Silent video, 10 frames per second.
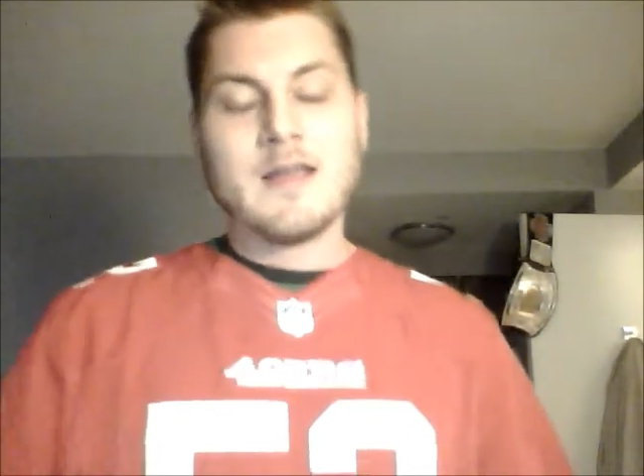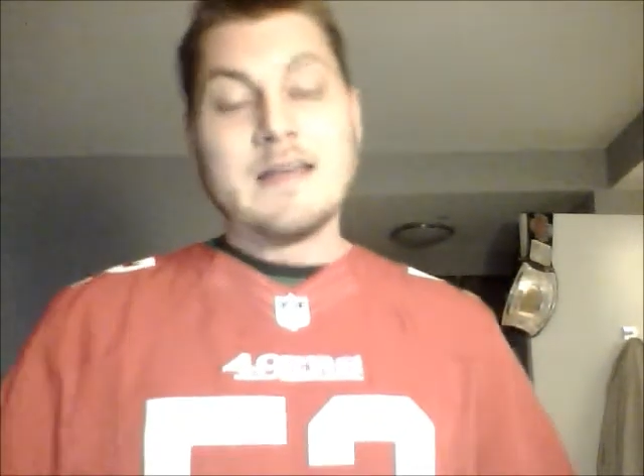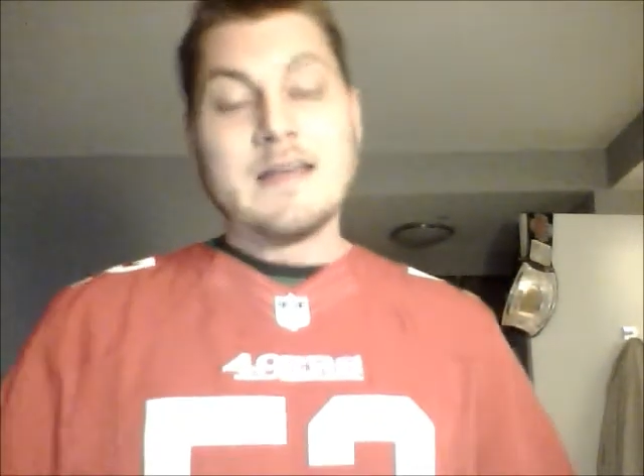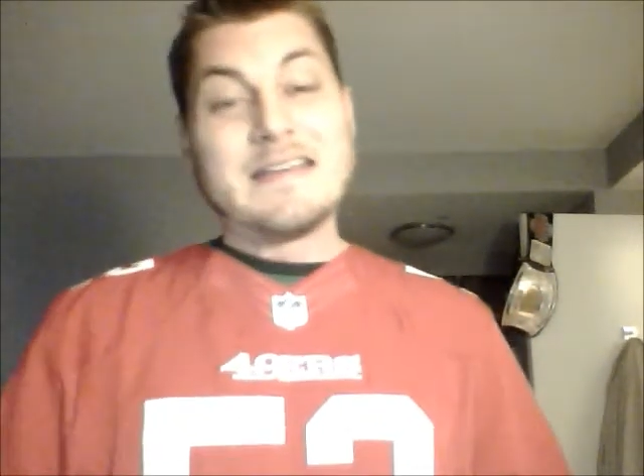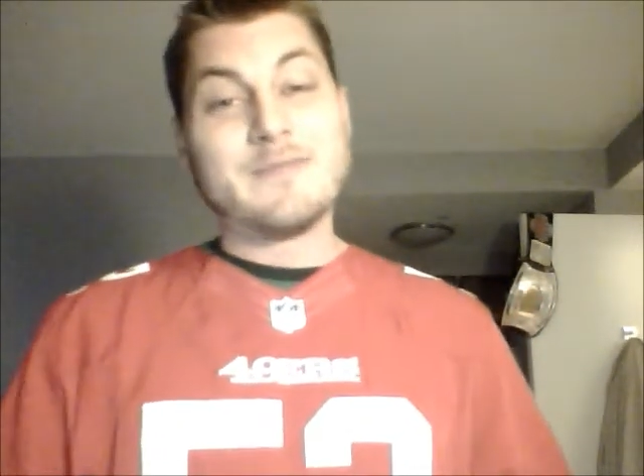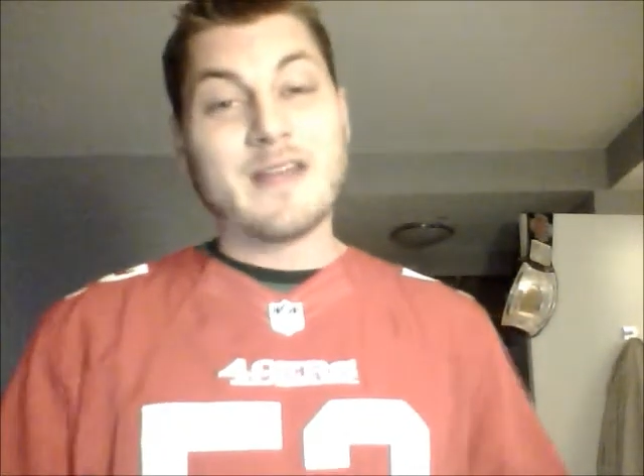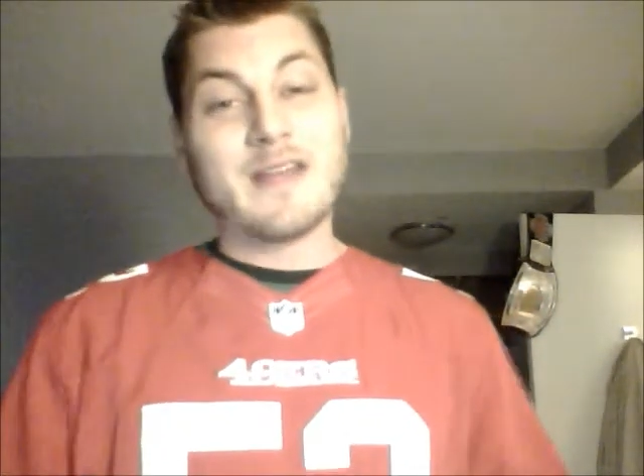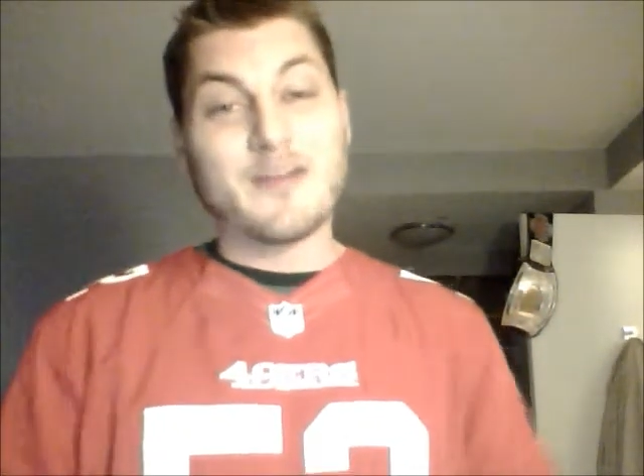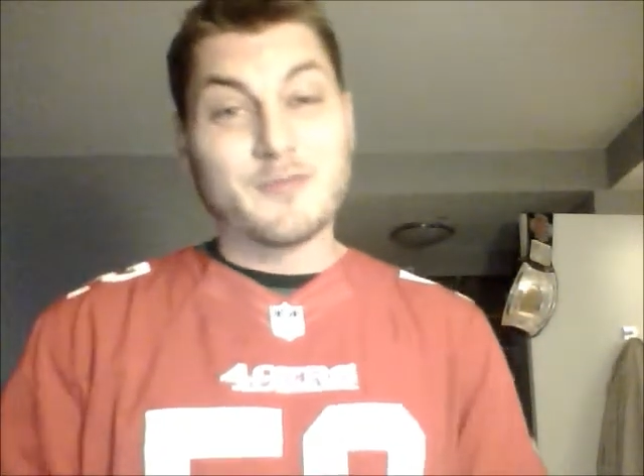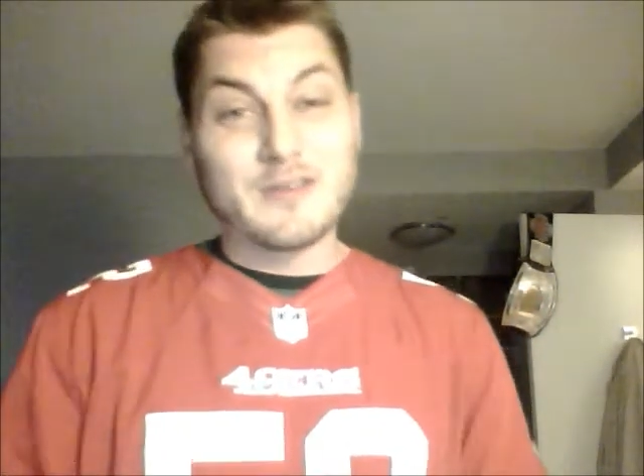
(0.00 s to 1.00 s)
he would have had a
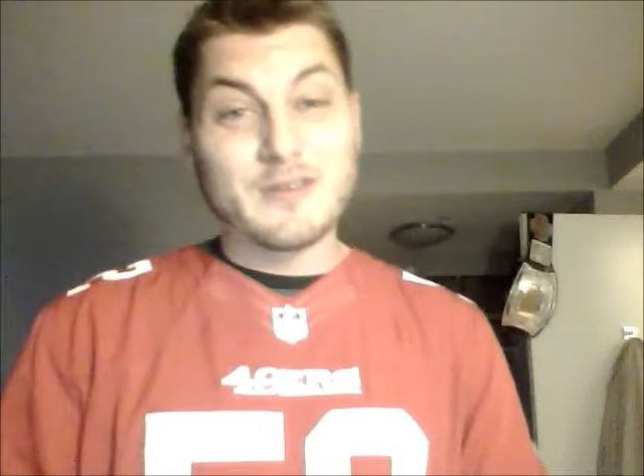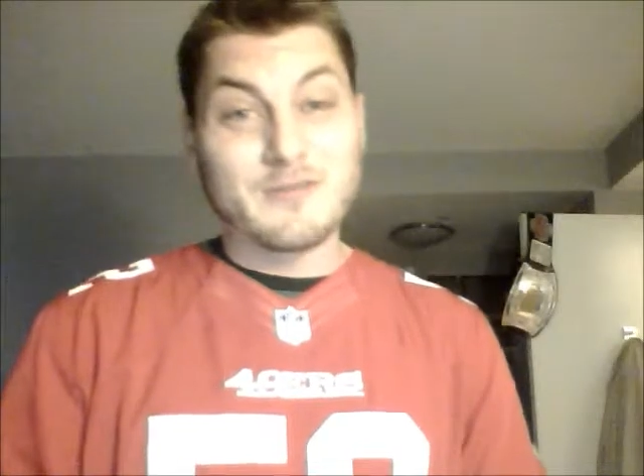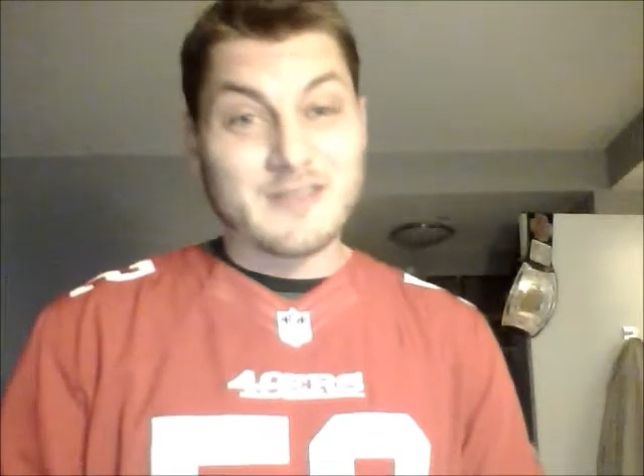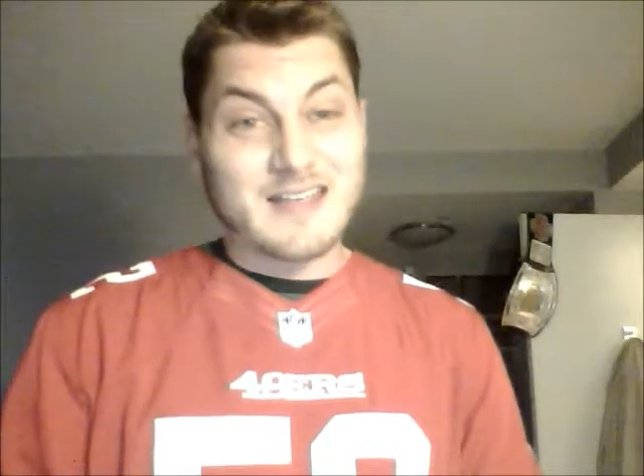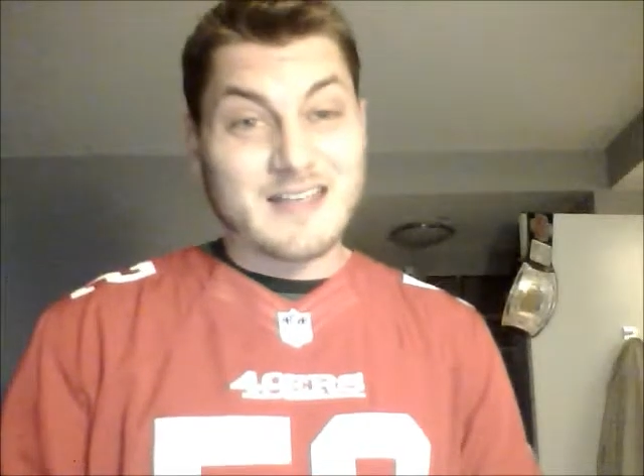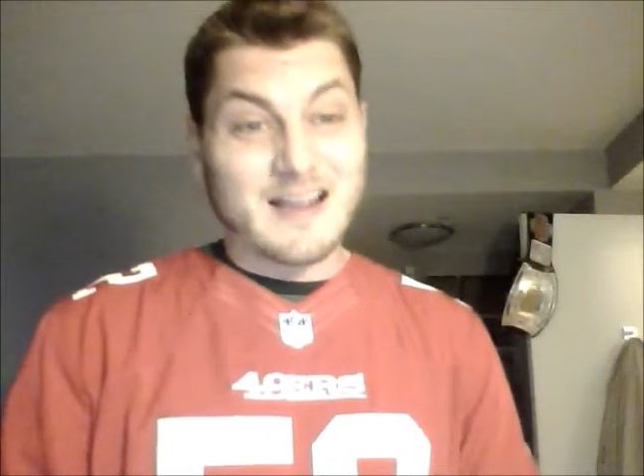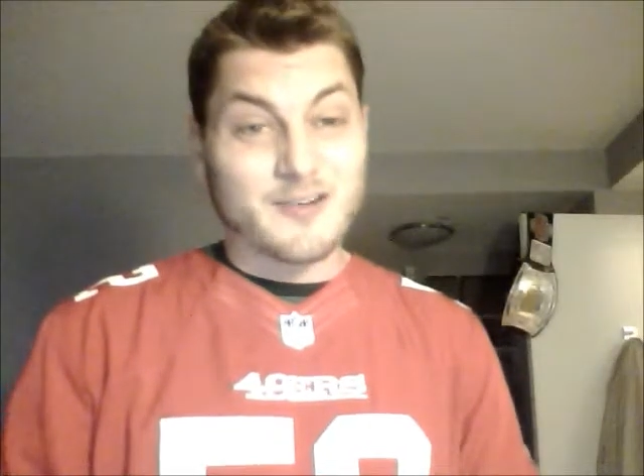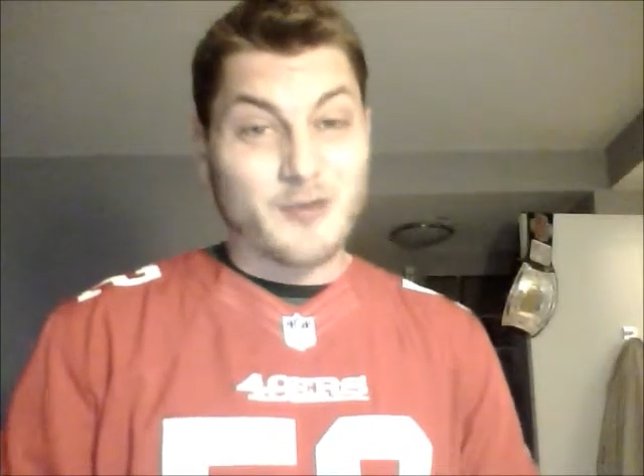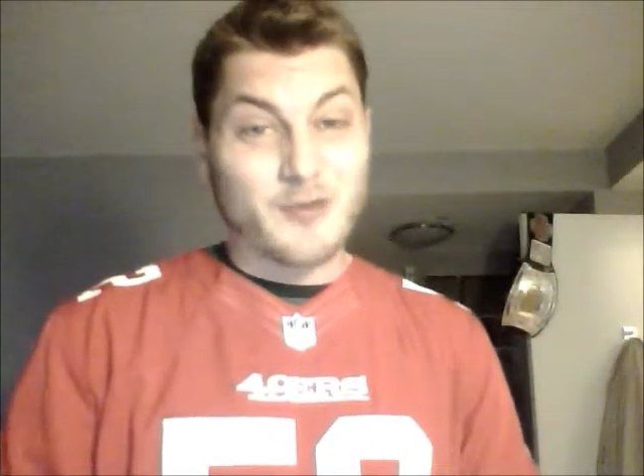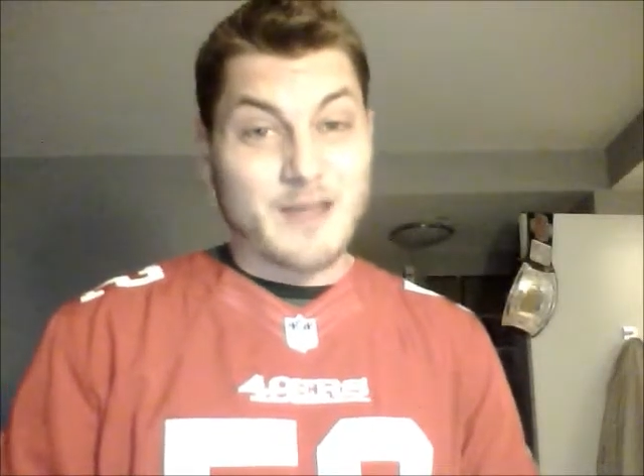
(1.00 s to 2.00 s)
really, really kind of
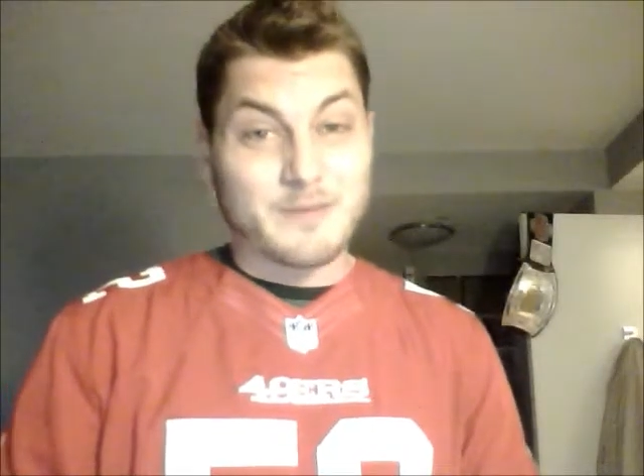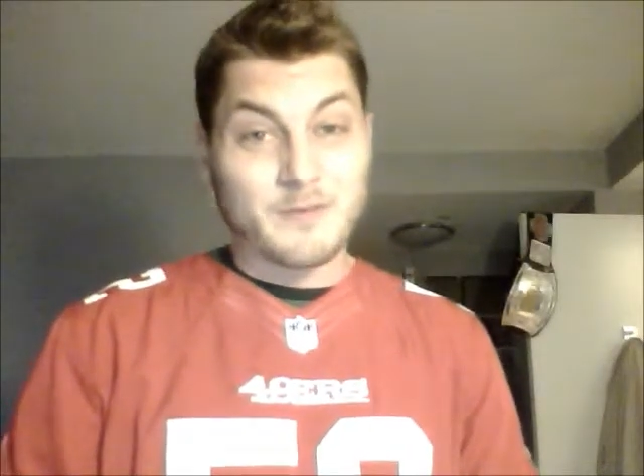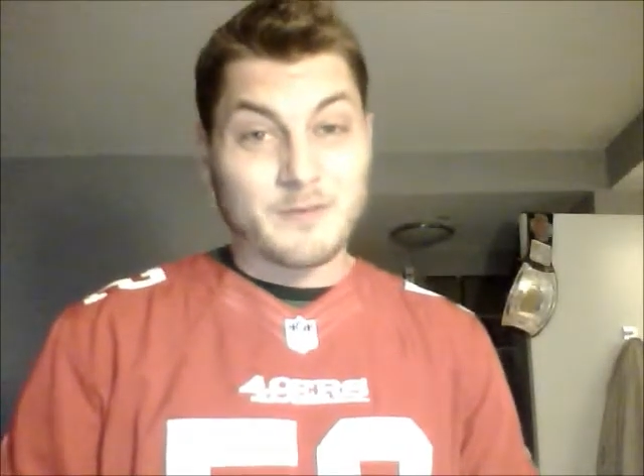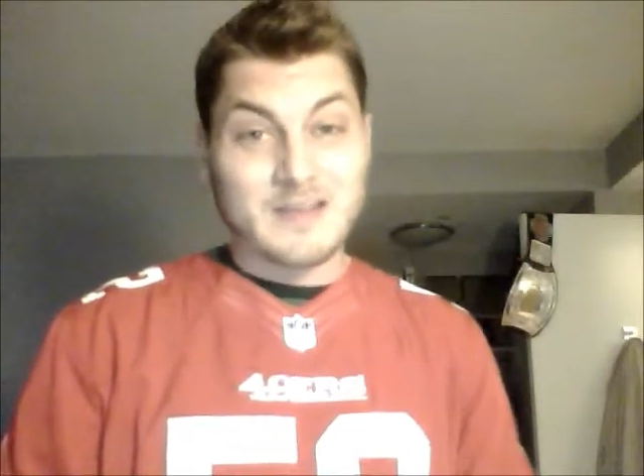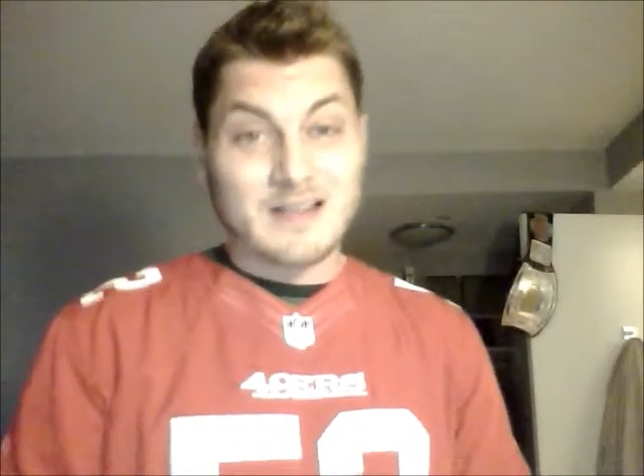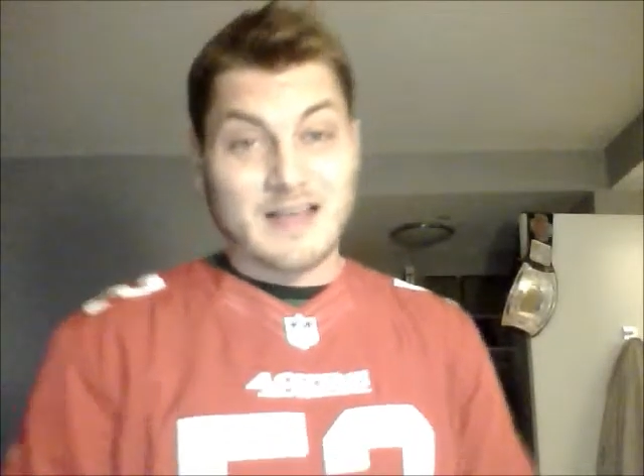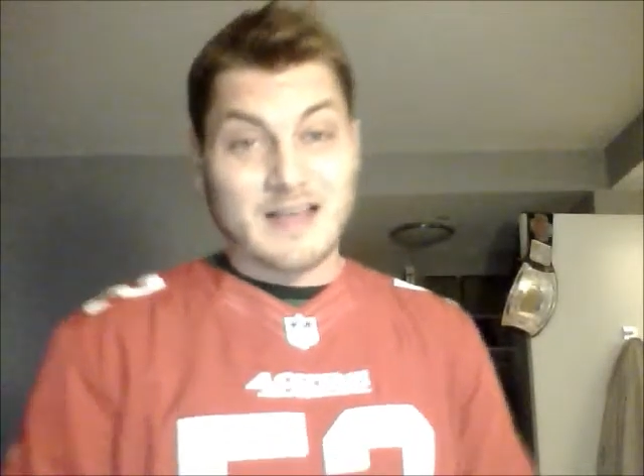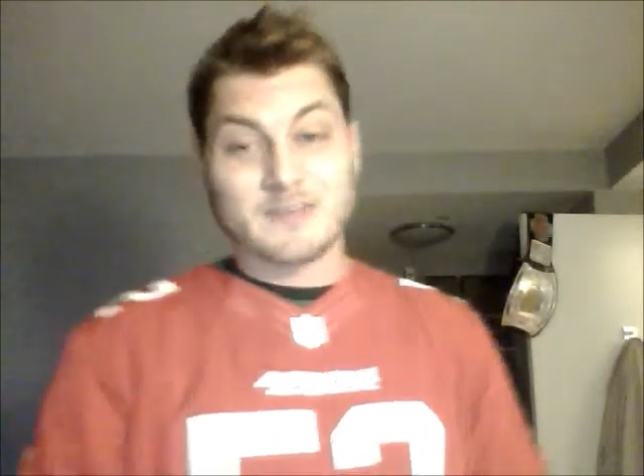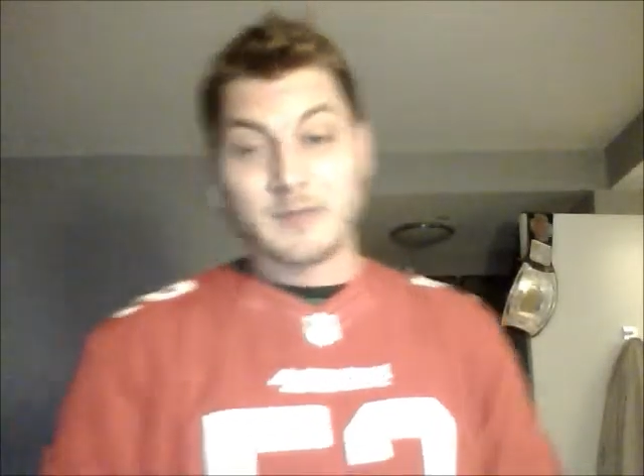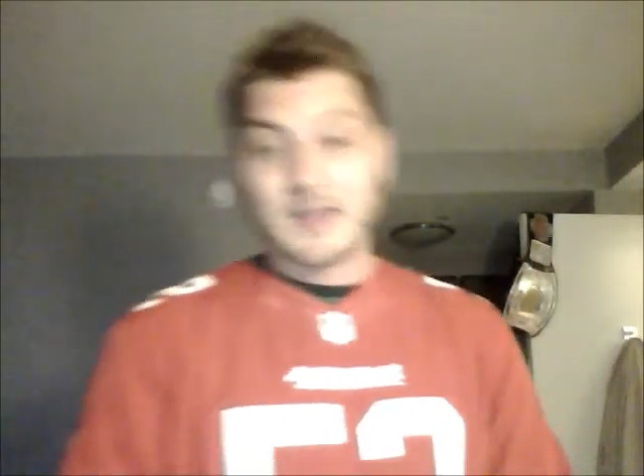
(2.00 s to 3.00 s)
crappy week last
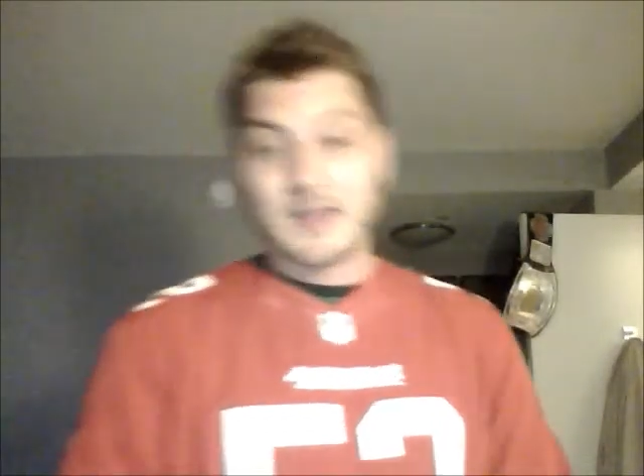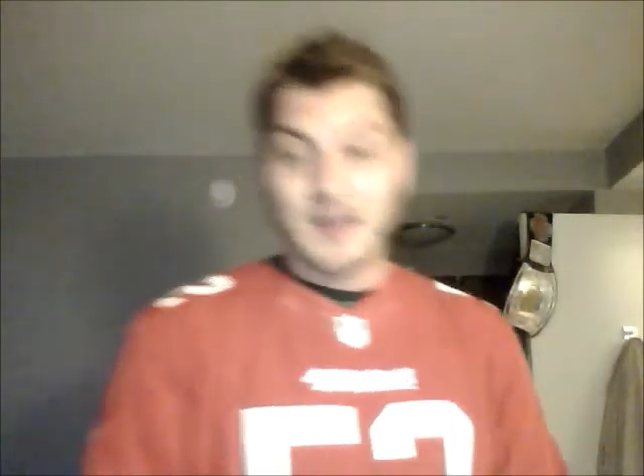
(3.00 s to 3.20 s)
week.